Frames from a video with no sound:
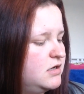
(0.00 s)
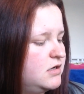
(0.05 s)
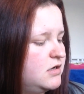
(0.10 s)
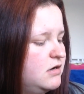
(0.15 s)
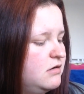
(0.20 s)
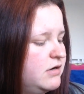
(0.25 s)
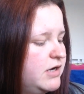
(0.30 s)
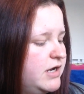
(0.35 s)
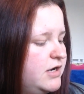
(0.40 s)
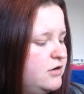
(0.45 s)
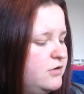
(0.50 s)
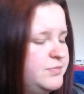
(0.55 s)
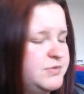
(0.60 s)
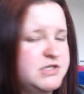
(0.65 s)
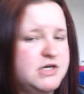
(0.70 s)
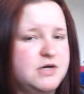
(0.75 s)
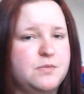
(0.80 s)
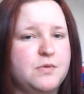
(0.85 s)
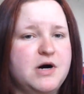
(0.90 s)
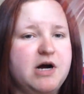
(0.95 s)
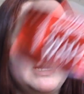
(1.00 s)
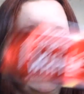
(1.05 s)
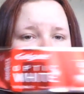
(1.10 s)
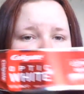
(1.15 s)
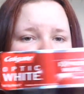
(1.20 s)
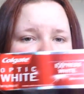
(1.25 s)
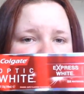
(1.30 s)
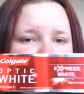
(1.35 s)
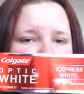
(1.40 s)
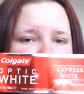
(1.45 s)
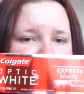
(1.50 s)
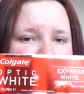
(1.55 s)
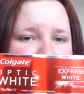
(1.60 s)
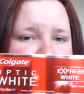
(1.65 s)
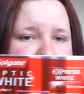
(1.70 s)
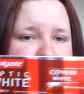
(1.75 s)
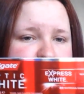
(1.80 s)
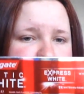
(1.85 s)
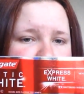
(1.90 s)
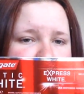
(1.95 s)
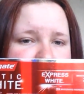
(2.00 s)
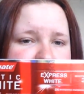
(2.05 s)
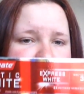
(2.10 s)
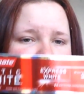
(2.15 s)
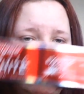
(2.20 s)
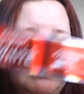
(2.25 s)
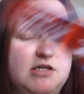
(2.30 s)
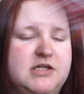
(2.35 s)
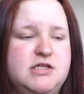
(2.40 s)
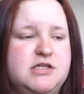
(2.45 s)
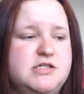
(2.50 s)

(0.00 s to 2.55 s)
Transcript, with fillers: Colgate Optic White Express toothpaste.